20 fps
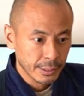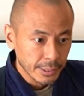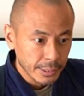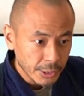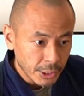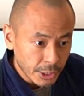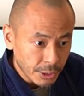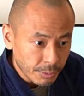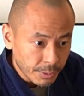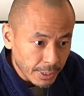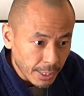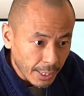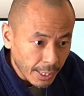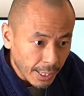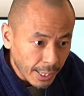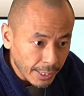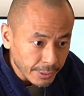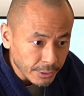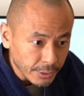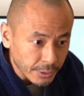sifter
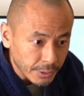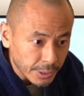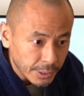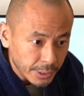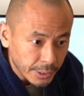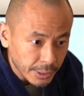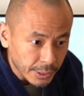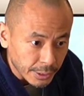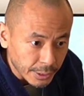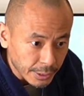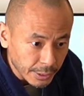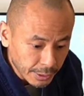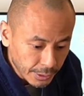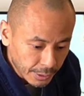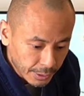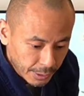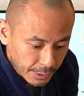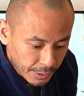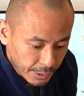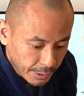has here.
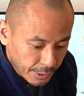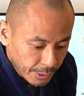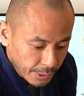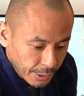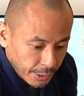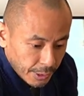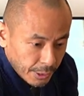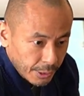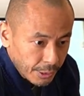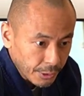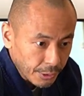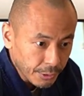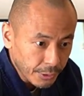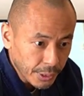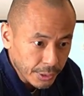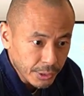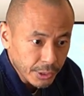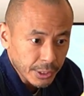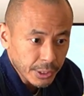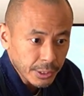You
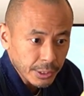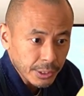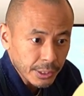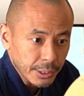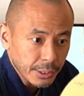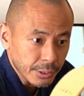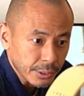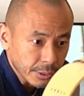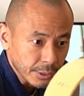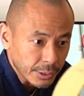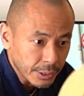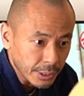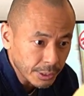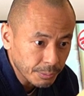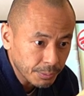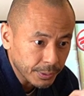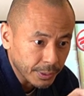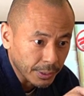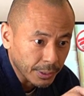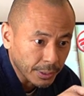can see this is
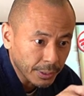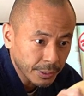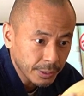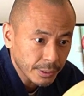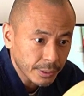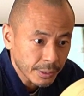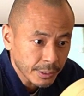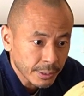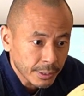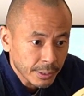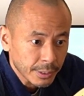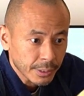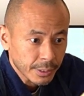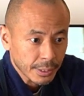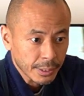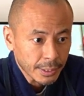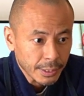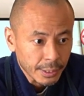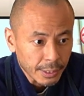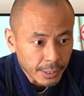sifter.
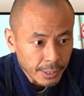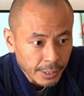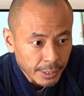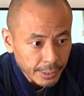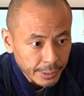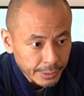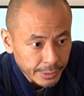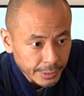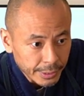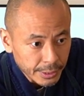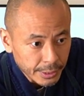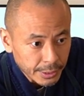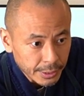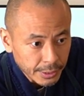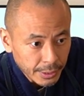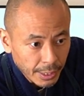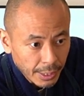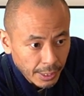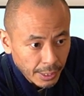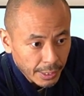This
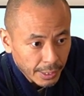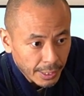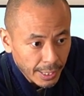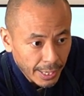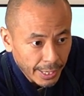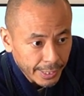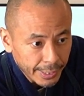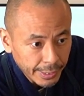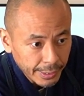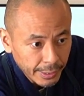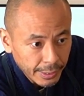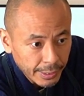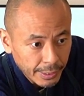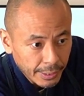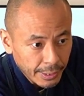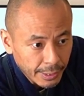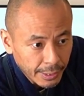is a line.